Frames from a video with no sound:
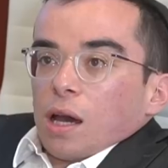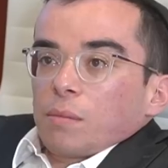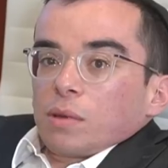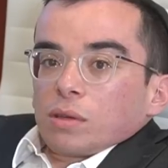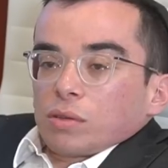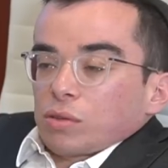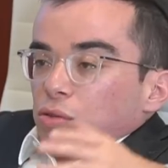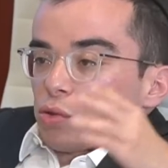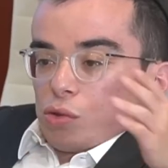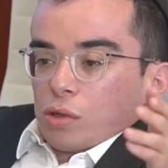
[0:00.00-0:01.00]
I mean,
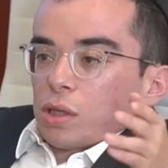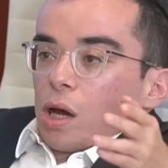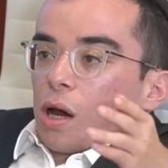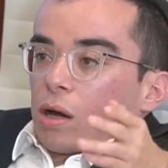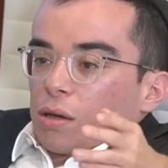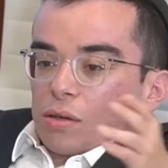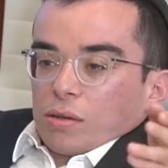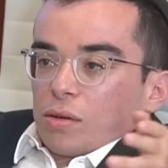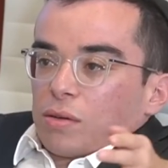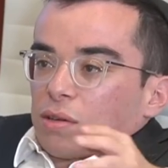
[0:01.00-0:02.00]
there's usually
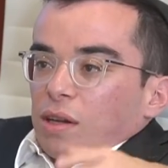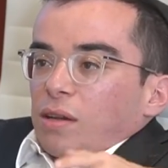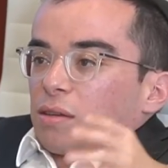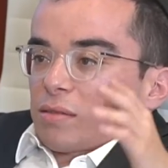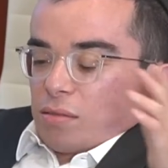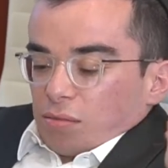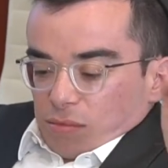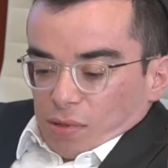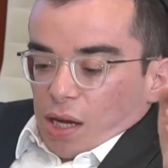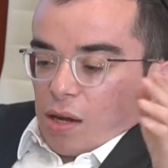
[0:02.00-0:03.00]
and
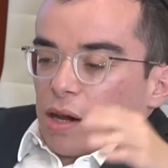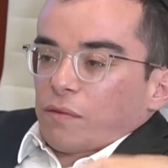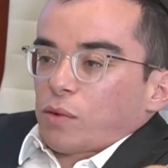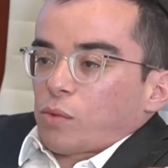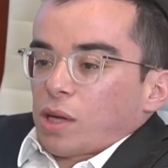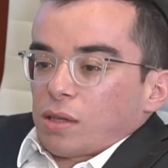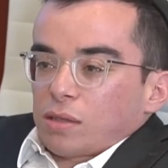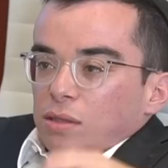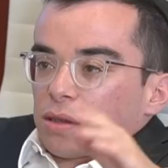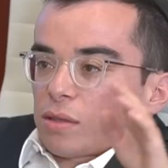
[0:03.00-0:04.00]
thank God for
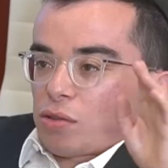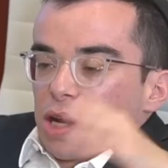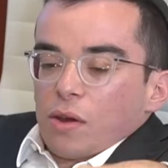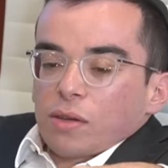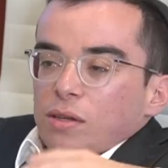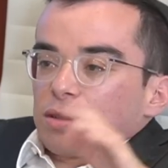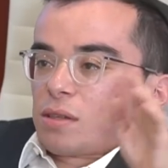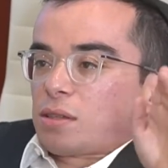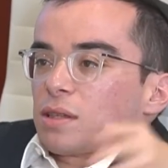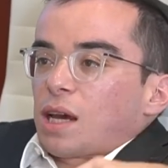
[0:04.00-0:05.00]
raise and charity,
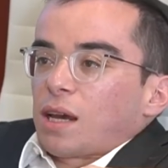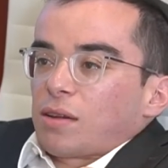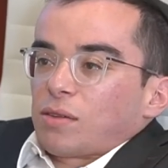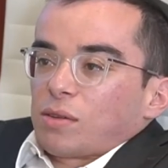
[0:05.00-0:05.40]
this, that,